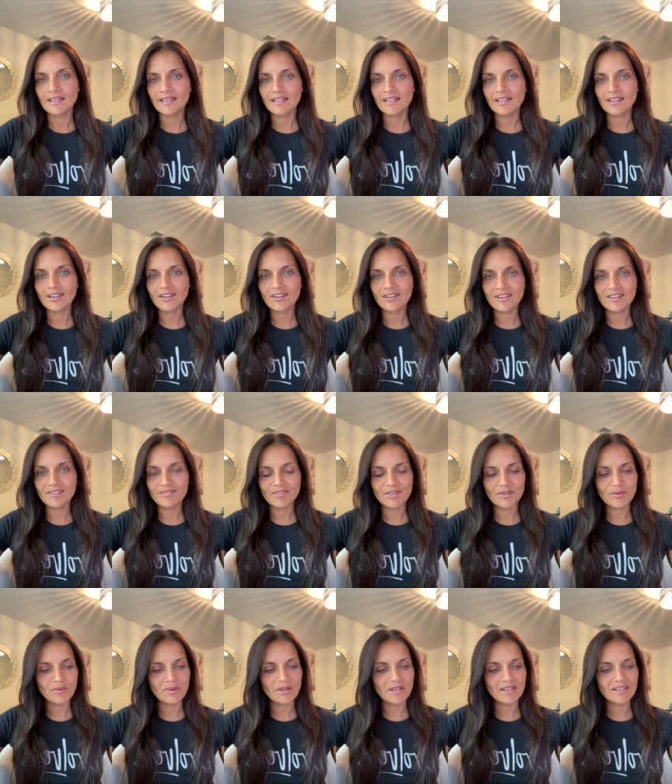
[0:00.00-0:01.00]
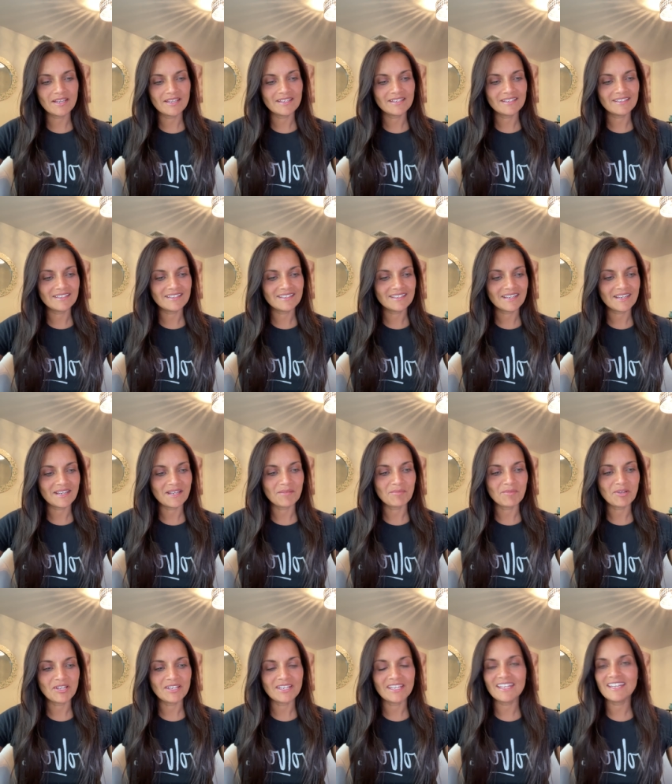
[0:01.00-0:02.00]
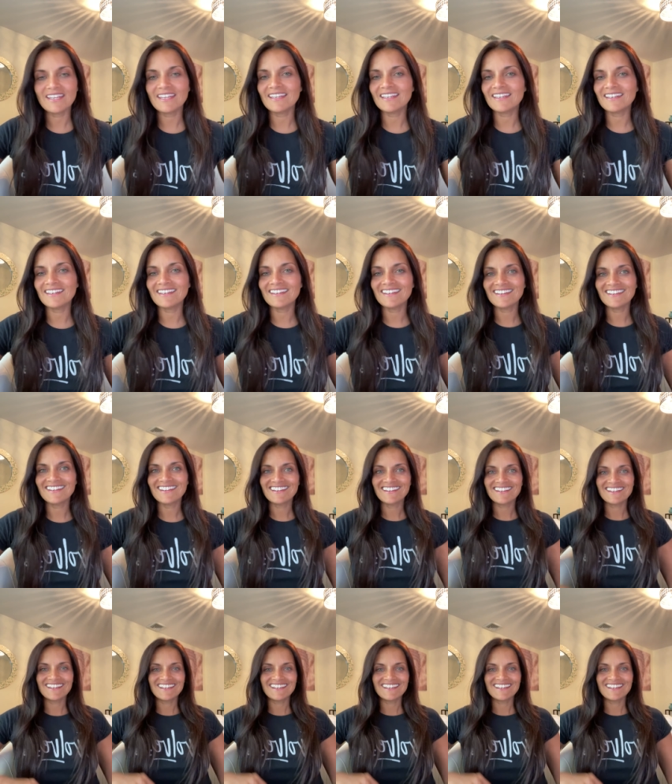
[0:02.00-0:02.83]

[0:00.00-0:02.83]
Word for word: Hello, everyone. Come on in.